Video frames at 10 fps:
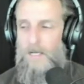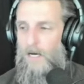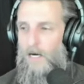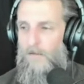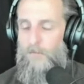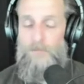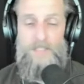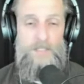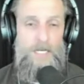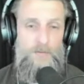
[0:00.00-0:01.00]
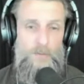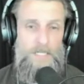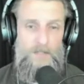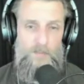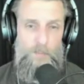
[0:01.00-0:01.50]
uh, for
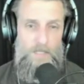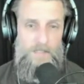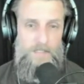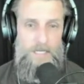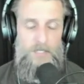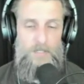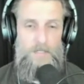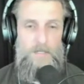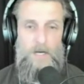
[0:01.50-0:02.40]
rescheduling this presentation.